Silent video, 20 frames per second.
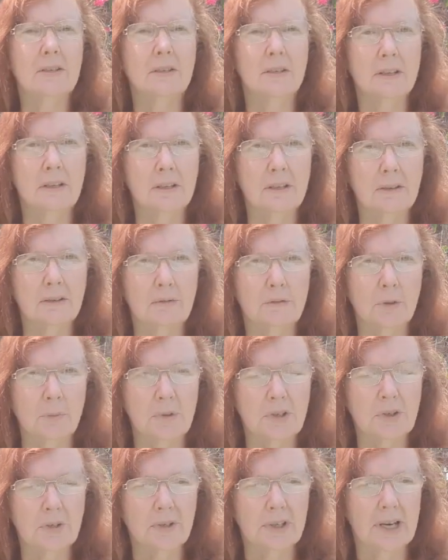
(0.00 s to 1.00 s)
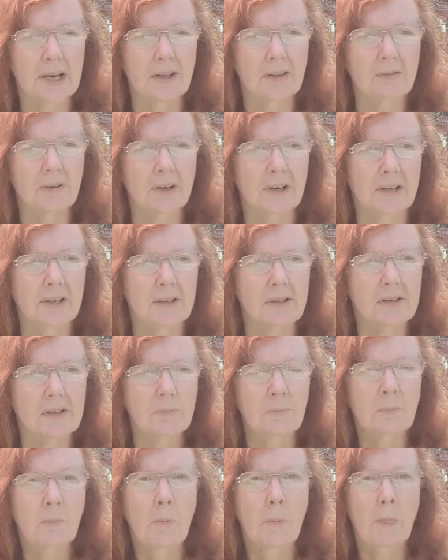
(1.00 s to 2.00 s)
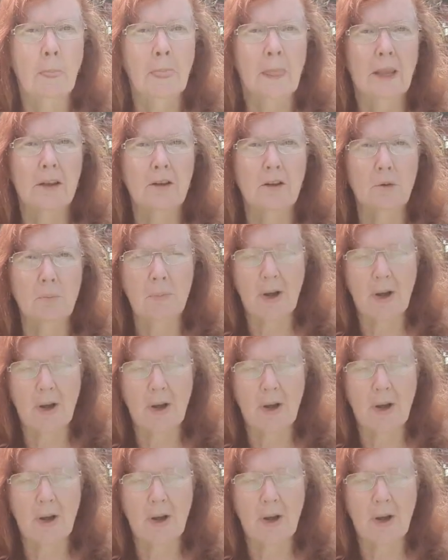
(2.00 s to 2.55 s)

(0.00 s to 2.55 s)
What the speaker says: to the rheumatoid arthritis. You